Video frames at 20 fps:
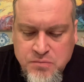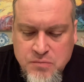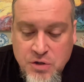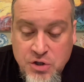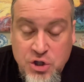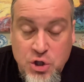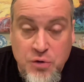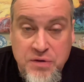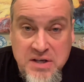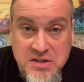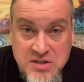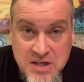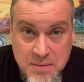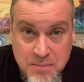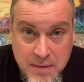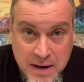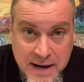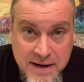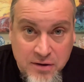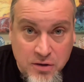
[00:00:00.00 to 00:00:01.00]
You know, they say
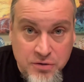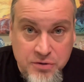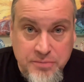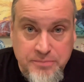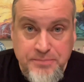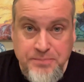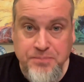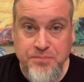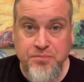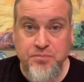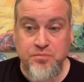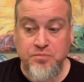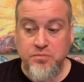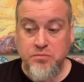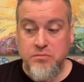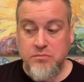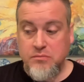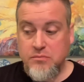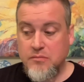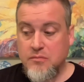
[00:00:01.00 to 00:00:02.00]
mild.
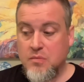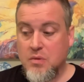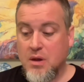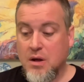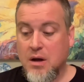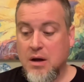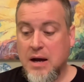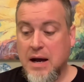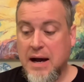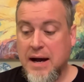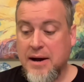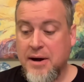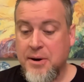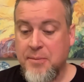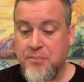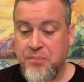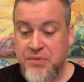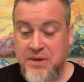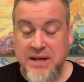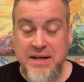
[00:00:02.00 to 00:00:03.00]

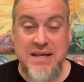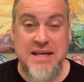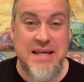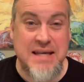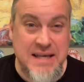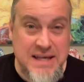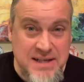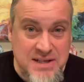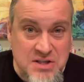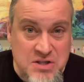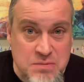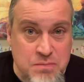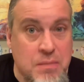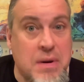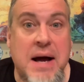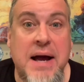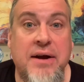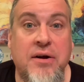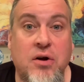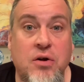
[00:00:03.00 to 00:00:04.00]
Um, it is
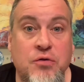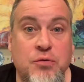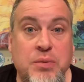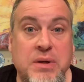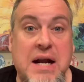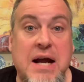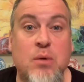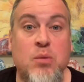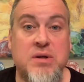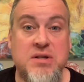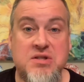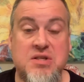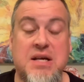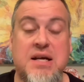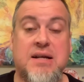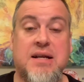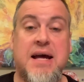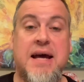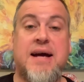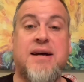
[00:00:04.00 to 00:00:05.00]
mild, but I would say
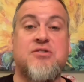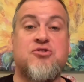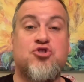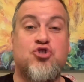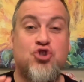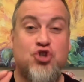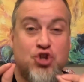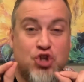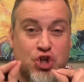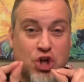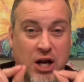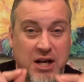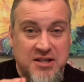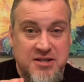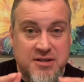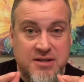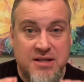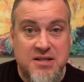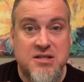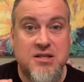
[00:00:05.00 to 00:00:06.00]
it has
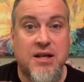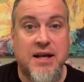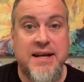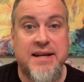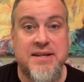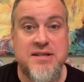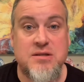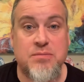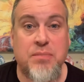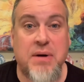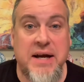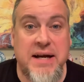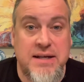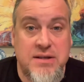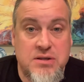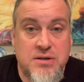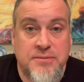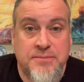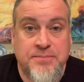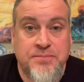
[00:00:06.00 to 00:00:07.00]
just the slightest
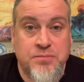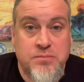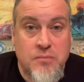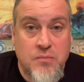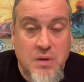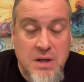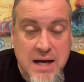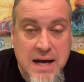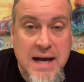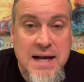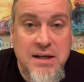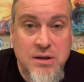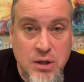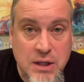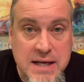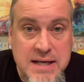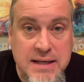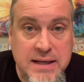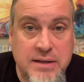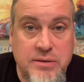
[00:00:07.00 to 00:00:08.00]
bite. I
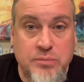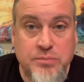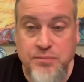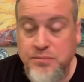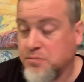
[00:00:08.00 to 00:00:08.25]
like it.